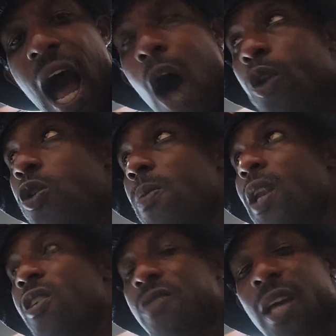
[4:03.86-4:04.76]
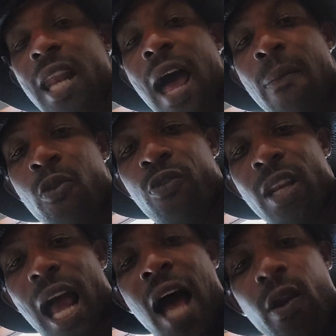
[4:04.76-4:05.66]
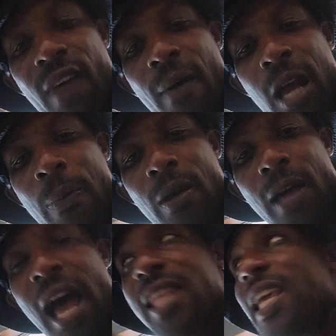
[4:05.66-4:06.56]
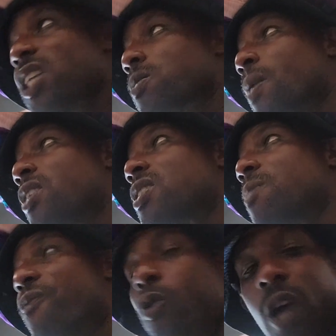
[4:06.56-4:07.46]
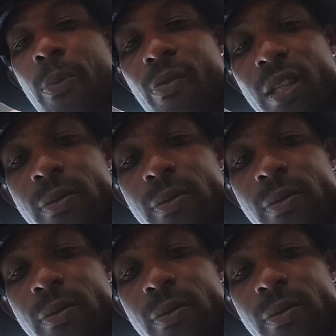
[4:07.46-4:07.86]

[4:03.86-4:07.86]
How do you submit a death certificate? And, and funny, I don't even have a copy of it. I had to ask somebody to send me a photocopy